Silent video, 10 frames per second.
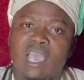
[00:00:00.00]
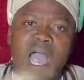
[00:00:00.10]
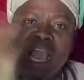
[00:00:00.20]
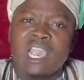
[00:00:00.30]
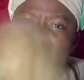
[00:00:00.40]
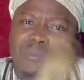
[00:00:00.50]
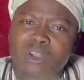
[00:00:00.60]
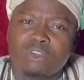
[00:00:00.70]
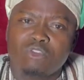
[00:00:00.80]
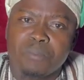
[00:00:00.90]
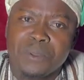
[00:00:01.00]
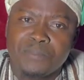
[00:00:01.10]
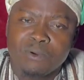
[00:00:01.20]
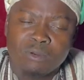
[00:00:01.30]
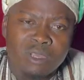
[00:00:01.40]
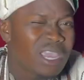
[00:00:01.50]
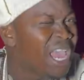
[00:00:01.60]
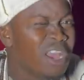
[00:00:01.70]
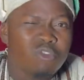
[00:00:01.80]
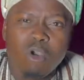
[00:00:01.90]
I help a lot of people
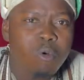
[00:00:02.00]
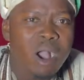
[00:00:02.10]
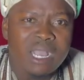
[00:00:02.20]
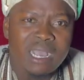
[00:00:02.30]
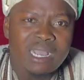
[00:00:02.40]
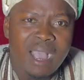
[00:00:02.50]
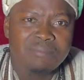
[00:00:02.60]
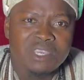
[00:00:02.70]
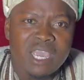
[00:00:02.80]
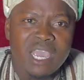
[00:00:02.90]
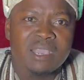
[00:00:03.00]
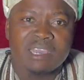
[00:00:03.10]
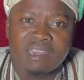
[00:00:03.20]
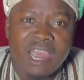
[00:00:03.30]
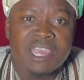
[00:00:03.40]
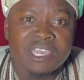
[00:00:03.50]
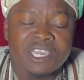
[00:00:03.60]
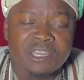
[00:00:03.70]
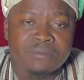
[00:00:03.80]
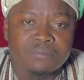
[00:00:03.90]
and no one can come here and cry
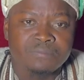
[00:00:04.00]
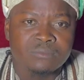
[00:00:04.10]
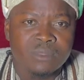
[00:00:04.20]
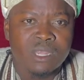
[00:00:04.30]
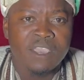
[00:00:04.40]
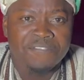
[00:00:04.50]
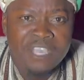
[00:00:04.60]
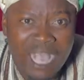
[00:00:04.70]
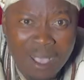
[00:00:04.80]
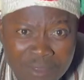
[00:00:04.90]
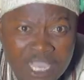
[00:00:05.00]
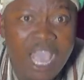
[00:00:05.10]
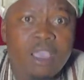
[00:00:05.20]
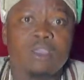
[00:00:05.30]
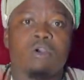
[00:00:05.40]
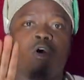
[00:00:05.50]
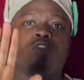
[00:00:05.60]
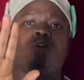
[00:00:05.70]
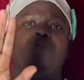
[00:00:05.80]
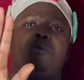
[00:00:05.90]
again. If you come here,
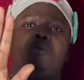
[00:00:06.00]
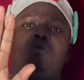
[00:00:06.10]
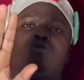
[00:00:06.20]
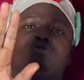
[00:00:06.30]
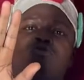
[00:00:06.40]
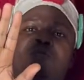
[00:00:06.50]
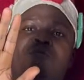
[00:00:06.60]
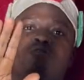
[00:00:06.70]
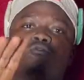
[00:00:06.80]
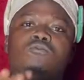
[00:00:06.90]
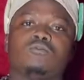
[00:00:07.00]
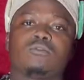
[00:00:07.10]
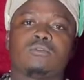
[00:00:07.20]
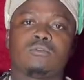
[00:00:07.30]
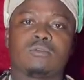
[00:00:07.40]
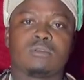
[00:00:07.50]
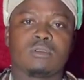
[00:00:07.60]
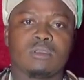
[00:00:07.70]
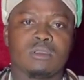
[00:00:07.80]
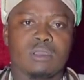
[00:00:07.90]
all your problems going to solve for you.
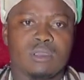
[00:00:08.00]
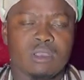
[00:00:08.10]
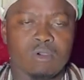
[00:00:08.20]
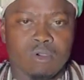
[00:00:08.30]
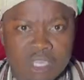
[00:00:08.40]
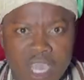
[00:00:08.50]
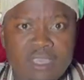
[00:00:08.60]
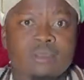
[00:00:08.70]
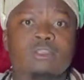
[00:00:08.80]
Okay,